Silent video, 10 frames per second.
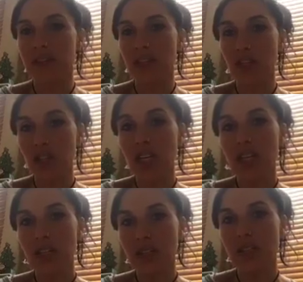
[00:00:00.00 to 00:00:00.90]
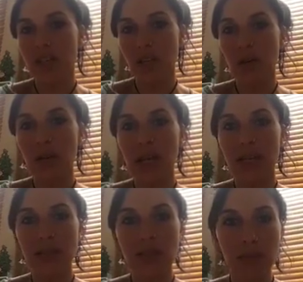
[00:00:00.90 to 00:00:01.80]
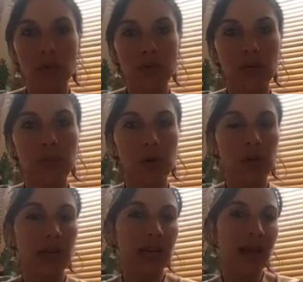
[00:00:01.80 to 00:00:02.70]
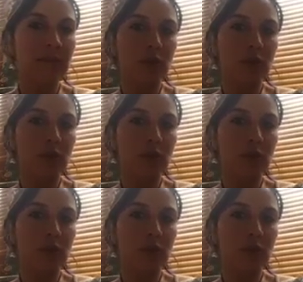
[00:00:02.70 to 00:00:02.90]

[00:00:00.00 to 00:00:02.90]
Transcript: thing that she needs to do is to move her body. And I've